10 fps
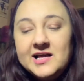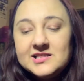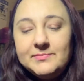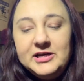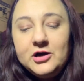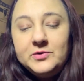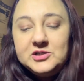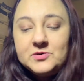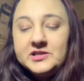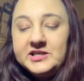Let me know which
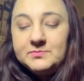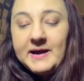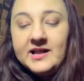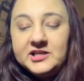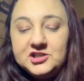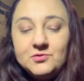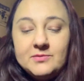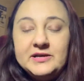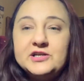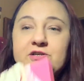one of these palettes you want
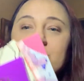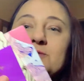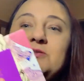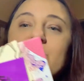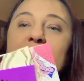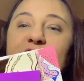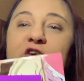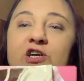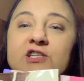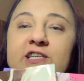me to do something with
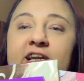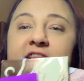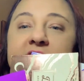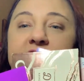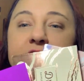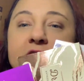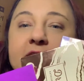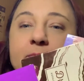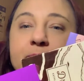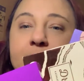first out of these
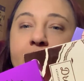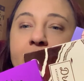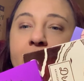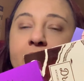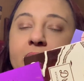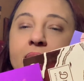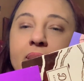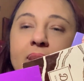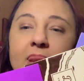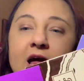three.
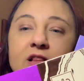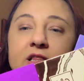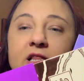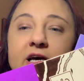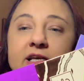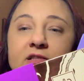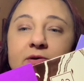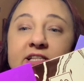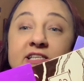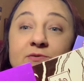I like the
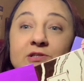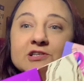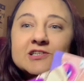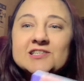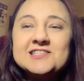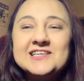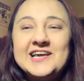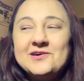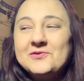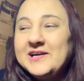way this one looks. I
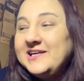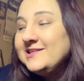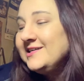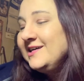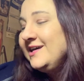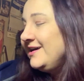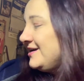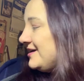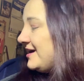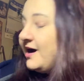can't wait.
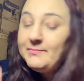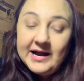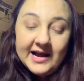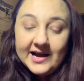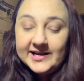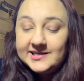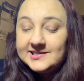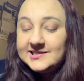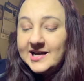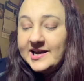On my
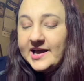eyes, I